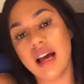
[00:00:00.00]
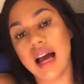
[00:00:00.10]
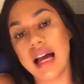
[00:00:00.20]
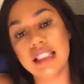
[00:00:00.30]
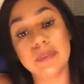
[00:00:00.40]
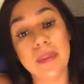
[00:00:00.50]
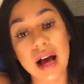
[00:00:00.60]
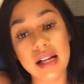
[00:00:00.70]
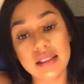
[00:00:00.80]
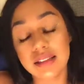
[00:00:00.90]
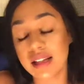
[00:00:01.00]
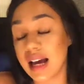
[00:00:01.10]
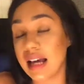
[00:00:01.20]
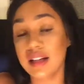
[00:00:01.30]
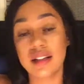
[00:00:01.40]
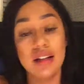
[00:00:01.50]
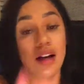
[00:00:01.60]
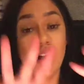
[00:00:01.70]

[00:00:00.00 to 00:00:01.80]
it's best and